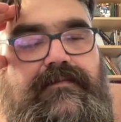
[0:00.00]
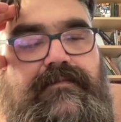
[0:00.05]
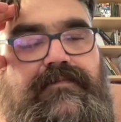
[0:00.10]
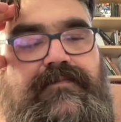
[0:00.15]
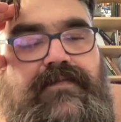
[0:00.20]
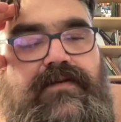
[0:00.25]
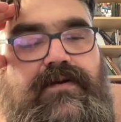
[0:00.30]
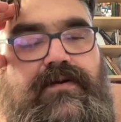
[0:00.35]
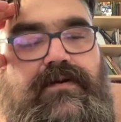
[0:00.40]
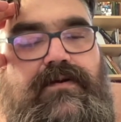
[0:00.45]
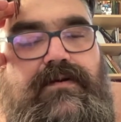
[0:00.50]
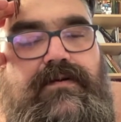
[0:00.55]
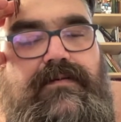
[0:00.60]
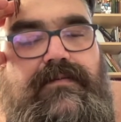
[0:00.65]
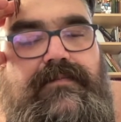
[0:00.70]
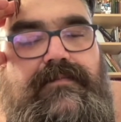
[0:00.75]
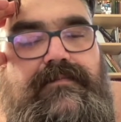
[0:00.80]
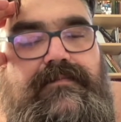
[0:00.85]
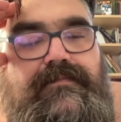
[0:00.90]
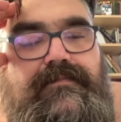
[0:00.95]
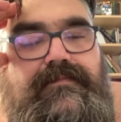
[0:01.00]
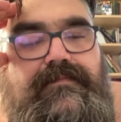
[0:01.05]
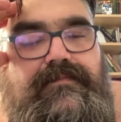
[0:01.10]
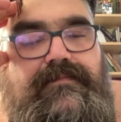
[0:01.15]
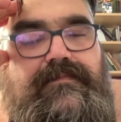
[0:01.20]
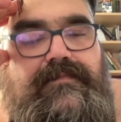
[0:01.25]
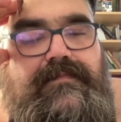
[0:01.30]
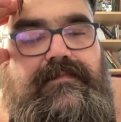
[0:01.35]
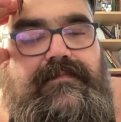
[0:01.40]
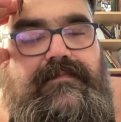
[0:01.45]
for
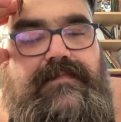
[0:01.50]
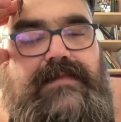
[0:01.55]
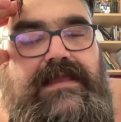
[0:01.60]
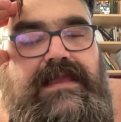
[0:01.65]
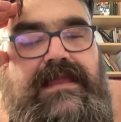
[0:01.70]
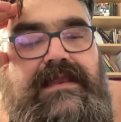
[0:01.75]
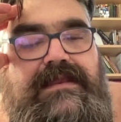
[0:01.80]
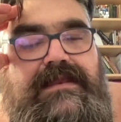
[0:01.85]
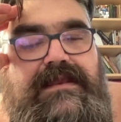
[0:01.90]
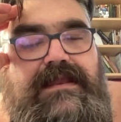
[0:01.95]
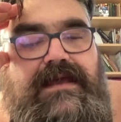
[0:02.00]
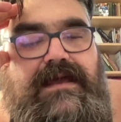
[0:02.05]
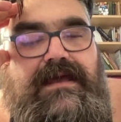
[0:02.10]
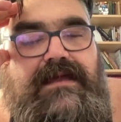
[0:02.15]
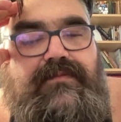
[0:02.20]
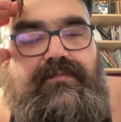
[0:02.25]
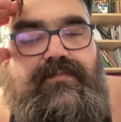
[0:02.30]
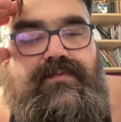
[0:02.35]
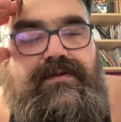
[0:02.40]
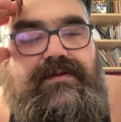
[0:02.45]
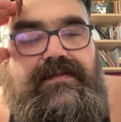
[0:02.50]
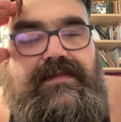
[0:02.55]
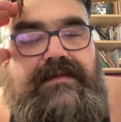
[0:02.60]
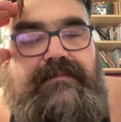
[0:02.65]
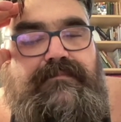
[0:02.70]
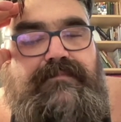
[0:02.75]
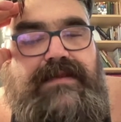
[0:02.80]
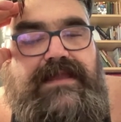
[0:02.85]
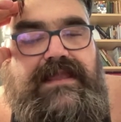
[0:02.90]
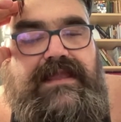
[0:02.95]
it not really
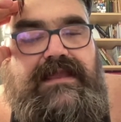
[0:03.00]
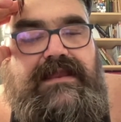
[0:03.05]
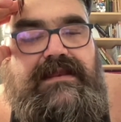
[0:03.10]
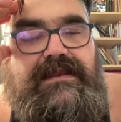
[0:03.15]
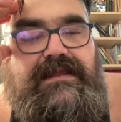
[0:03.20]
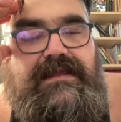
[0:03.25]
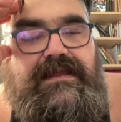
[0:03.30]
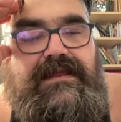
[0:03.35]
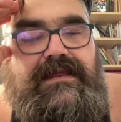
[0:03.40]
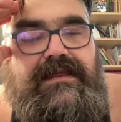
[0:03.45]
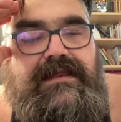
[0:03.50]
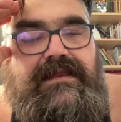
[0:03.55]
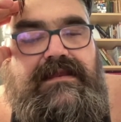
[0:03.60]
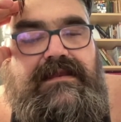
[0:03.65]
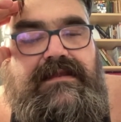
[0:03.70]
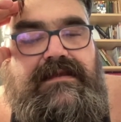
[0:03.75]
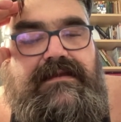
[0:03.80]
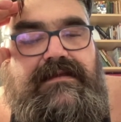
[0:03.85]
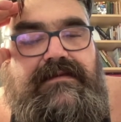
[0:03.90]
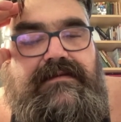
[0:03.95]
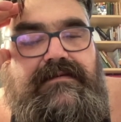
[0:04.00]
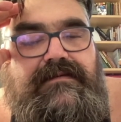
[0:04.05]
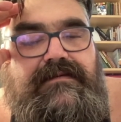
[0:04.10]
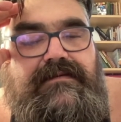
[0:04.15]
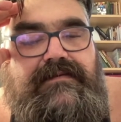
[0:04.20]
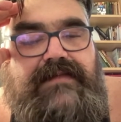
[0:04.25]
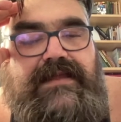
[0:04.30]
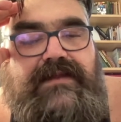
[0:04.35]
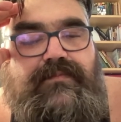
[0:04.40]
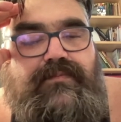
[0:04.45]
being in,
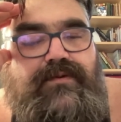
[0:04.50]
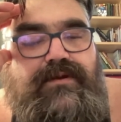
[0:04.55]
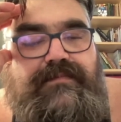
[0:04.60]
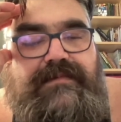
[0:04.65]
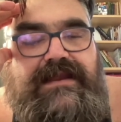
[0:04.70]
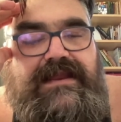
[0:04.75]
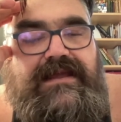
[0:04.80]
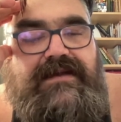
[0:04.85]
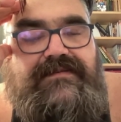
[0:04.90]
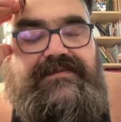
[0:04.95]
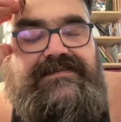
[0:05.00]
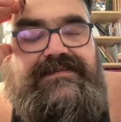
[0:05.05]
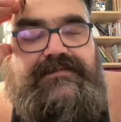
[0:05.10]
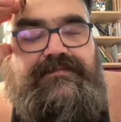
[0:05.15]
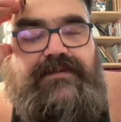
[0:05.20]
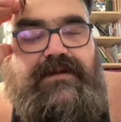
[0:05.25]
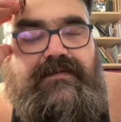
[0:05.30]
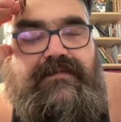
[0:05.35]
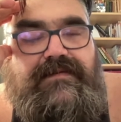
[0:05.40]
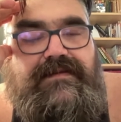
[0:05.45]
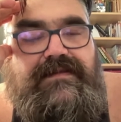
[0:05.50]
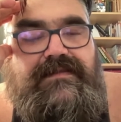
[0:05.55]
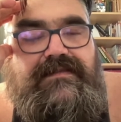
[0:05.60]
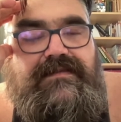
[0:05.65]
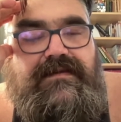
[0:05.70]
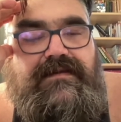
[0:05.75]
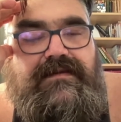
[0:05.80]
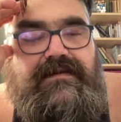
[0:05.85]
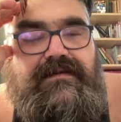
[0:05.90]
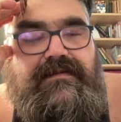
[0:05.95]
like, Rooming House is probably
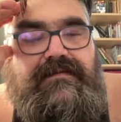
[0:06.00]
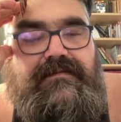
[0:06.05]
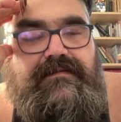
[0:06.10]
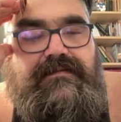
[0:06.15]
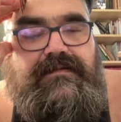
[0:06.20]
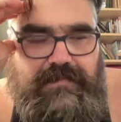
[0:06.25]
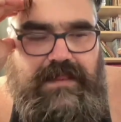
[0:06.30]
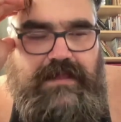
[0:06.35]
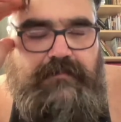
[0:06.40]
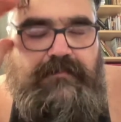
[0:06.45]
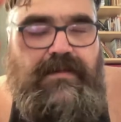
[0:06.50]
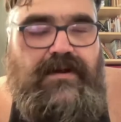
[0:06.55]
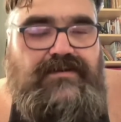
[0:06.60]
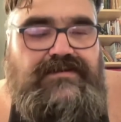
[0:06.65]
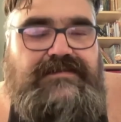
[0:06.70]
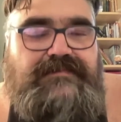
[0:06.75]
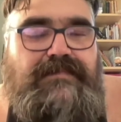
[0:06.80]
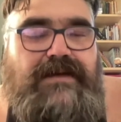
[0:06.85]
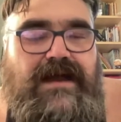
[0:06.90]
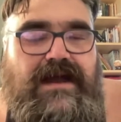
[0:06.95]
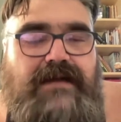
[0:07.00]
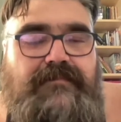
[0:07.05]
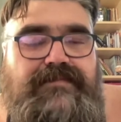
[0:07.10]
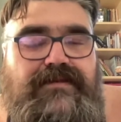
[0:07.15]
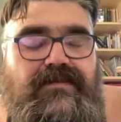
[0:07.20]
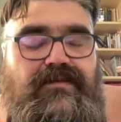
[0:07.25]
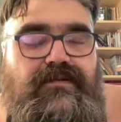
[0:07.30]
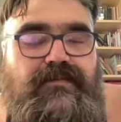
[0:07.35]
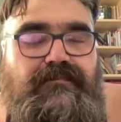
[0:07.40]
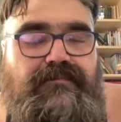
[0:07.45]
the most
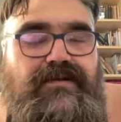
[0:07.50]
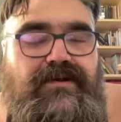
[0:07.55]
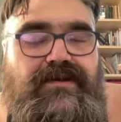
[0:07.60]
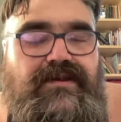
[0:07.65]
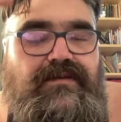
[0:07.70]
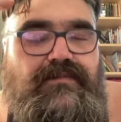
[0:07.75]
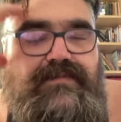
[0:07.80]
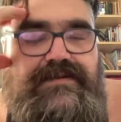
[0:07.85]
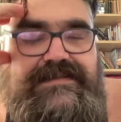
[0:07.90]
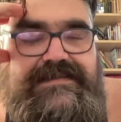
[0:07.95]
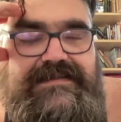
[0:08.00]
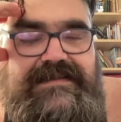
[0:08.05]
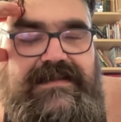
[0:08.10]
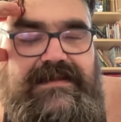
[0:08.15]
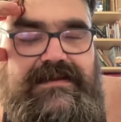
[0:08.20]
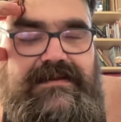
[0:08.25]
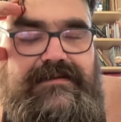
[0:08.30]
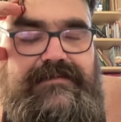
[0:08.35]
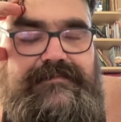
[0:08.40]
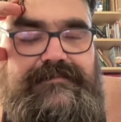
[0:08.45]
popular book it was in,